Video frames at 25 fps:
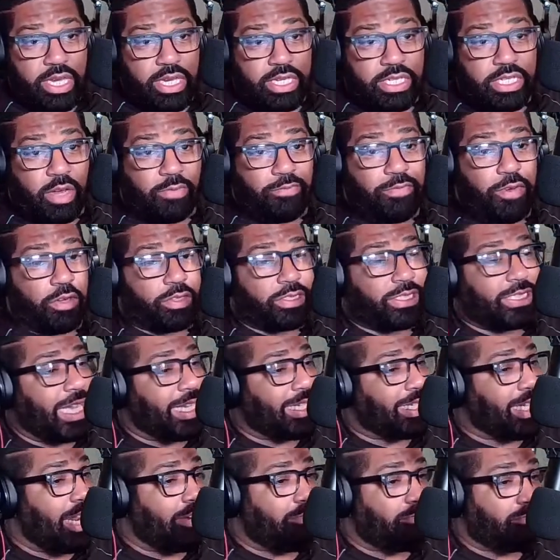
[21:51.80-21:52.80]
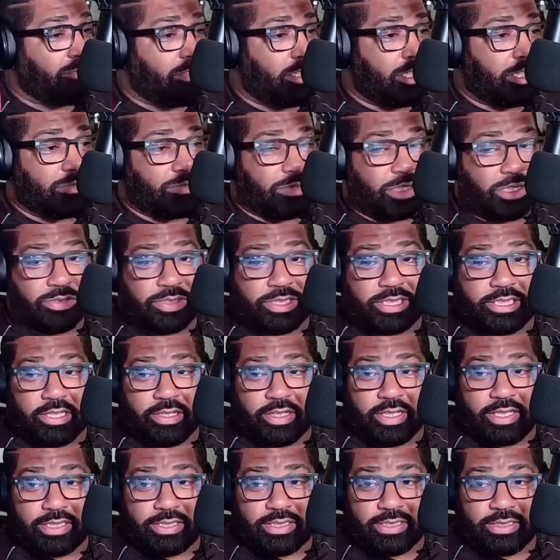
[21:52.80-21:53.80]
some folks take that real, real
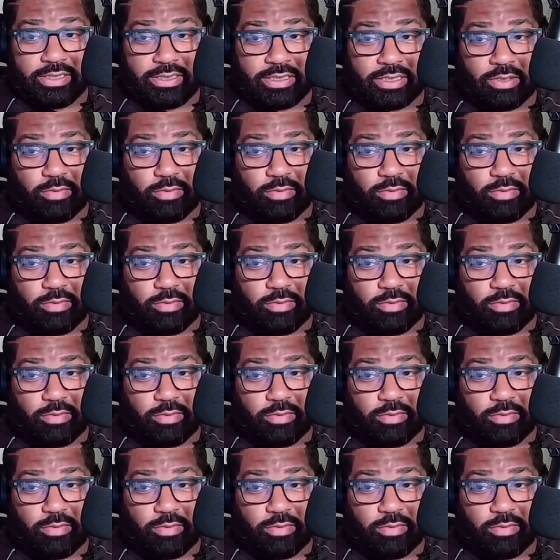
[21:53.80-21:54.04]
serious.